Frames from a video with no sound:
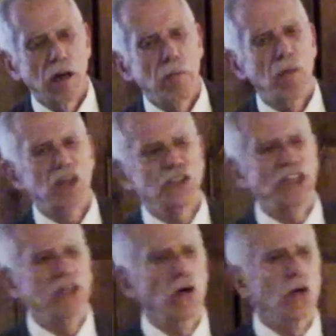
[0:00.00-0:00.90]

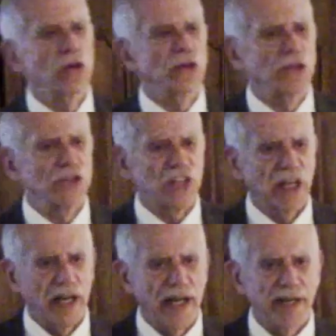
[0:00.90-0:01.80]
marching orders
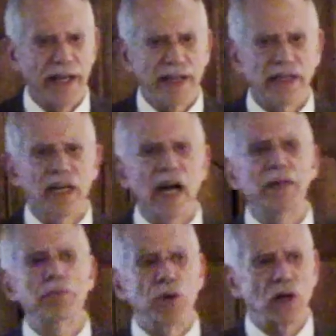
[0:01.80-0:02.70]
and a
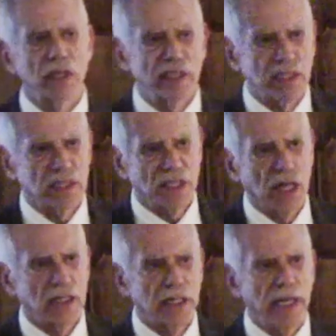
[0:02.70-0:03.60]
guidebook that
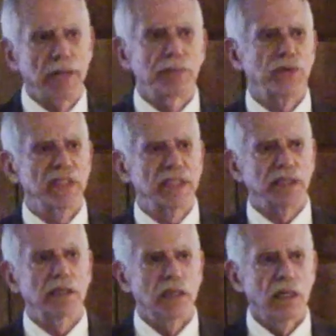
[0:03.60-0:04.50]
Stalin had
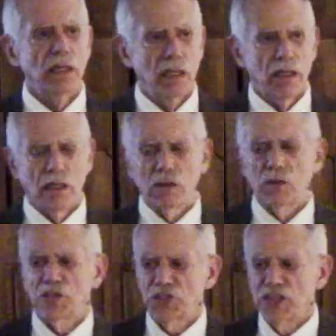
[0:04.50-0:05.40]
printed,
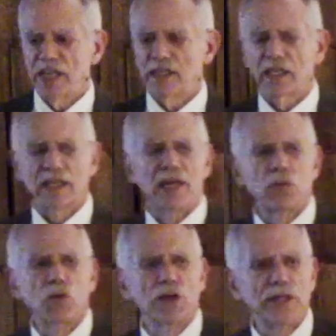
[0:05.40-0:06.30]
which said that they
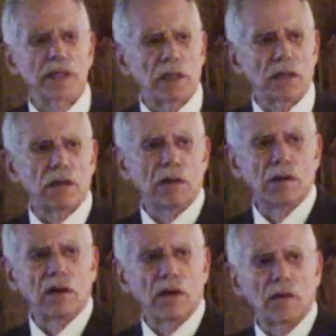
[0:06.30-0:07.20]
would
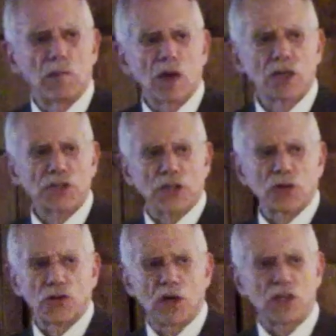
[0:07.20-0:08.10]
march
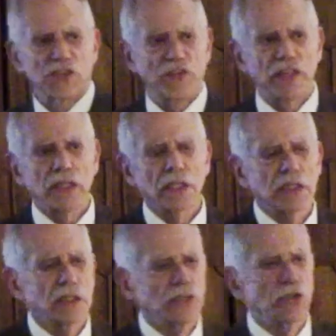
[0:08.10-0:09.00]
across
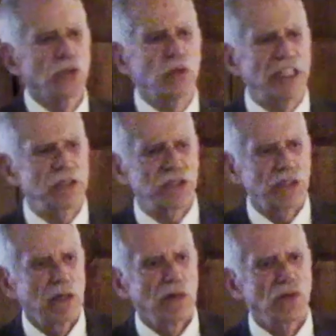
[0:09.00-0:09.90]
Finland in two weeks,
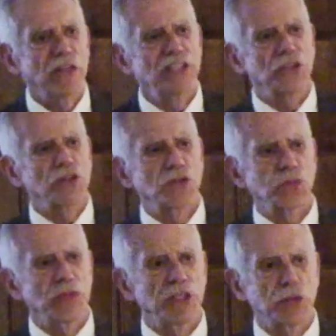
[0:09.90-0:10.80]
reach the
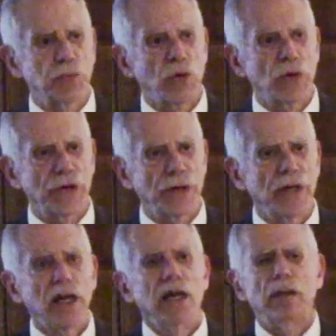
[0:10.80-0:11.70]
Swedish border,
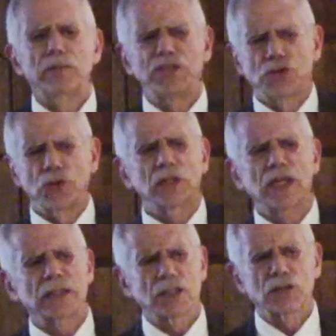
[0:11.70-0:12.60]
and be sure
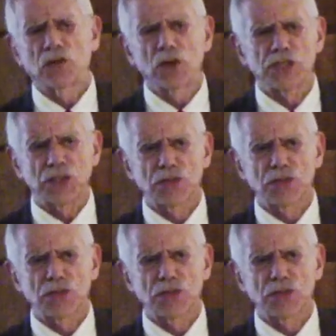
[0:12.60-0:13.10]
not to cross the